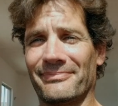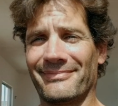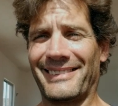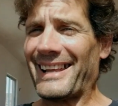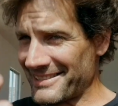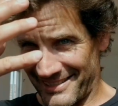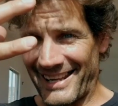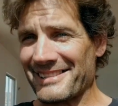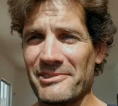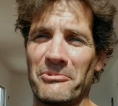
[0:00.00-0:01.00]

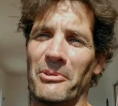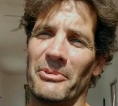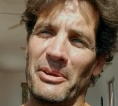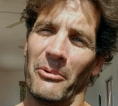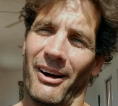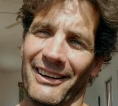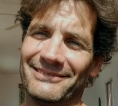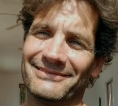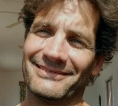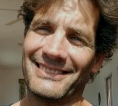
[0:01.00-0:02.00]
That's what we want.
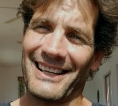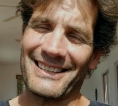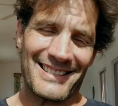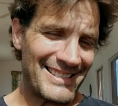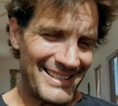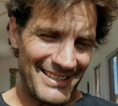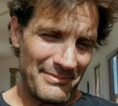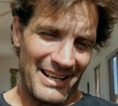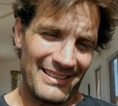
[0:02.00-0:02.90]
I mean,